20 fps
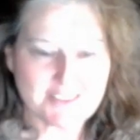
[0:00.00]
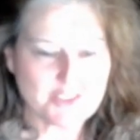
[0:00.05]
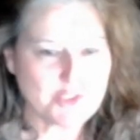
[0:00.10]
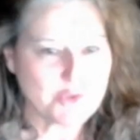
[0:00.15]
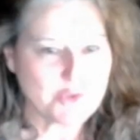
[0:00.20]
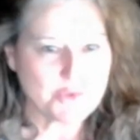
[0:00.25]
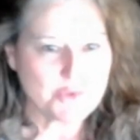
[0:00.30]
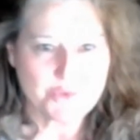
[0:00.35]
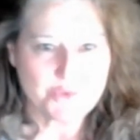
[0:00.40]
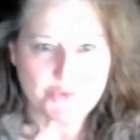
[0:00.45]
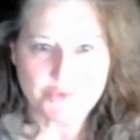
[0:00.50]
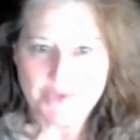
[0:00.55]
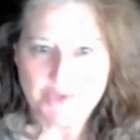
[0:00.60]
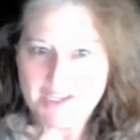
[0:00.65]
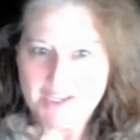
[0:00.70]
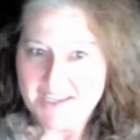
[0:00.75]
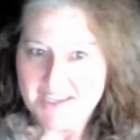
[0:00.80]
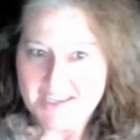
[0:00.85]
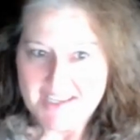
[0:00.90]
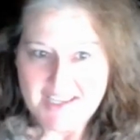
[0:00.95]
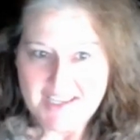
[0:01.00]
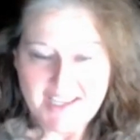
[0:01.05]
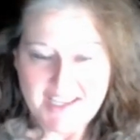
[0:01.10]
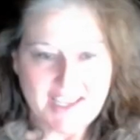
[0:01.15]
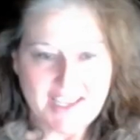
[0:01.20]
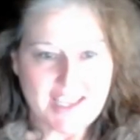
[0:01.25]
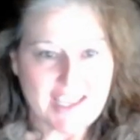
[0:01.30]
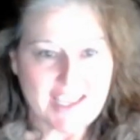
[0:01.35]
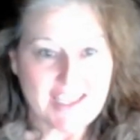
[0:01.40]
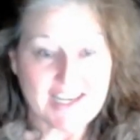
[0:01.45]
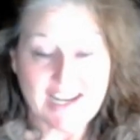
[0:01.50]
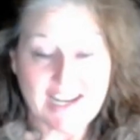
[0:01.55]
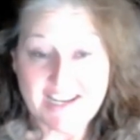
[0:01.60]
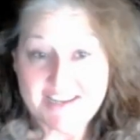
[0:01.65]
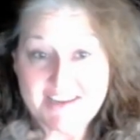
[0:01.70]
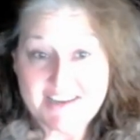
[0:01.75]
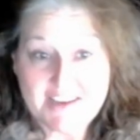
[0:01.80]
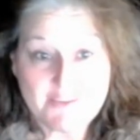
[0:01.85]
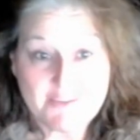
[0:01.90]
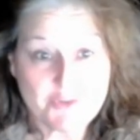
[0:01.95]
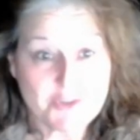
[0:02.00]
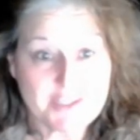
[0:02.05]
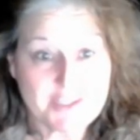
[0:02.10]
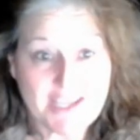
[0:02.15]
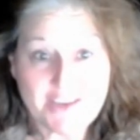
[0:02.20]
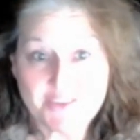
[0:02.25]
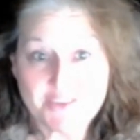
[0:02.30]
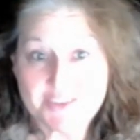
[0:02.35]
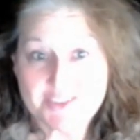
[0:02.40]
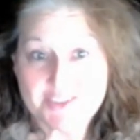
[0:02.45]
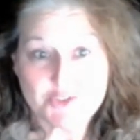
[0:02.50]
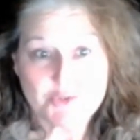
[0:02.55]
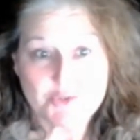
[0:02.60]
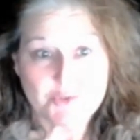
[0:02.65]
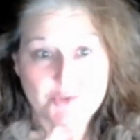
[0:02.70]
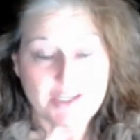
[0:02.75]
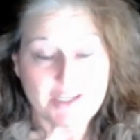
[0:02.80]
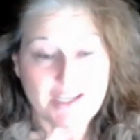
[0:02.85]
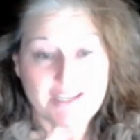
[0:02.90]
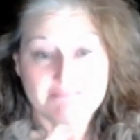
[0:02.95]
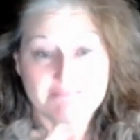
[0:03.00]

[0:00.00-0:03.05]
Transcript: You and I never doubted you.